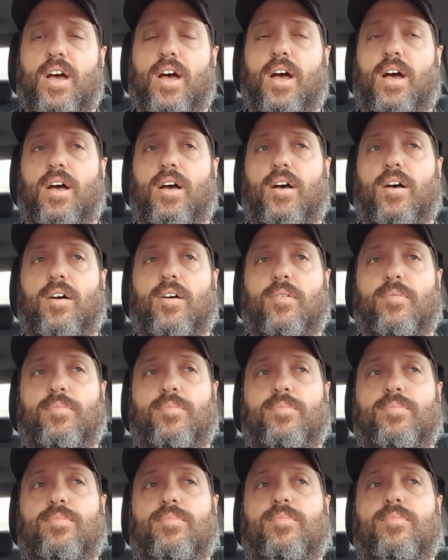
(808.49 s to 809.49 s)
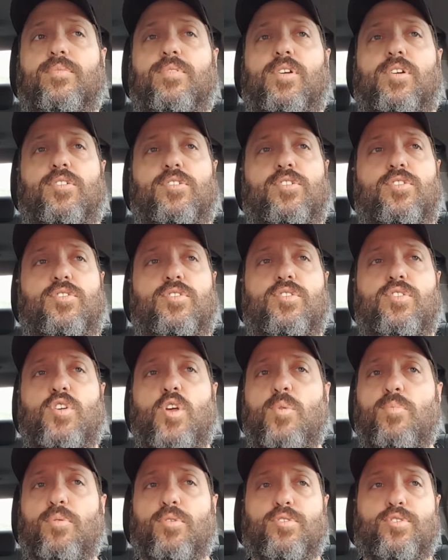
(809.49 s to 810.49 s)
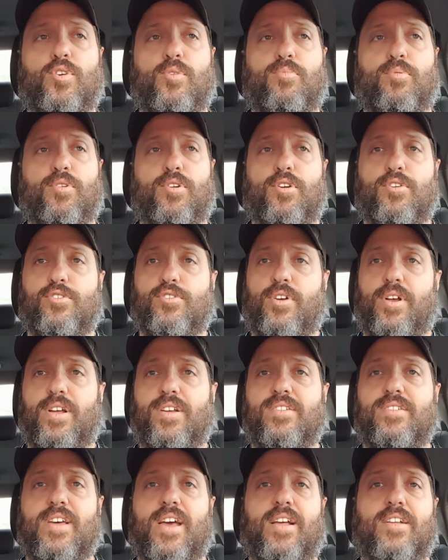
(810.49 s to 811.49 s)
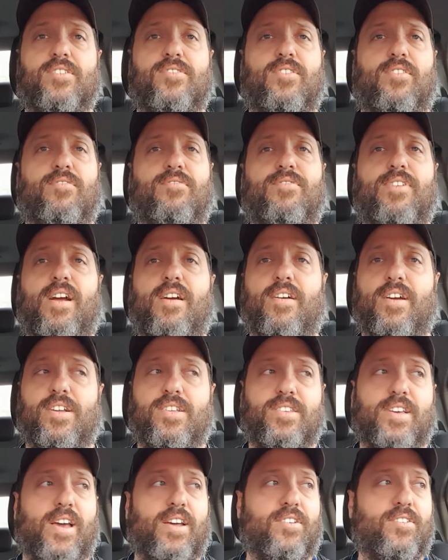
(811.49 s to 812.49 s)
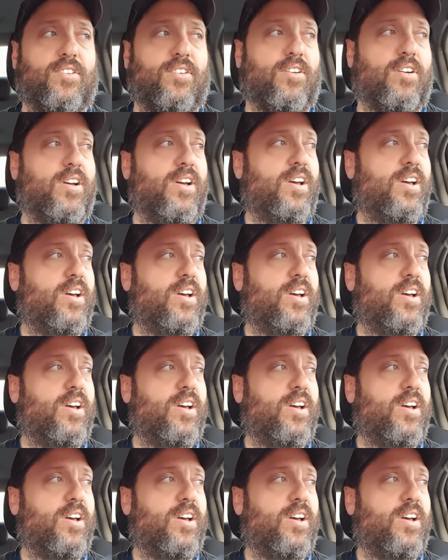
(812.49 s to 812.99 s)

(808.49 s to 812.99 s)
They're just super, super nutrient dense. They're very tender,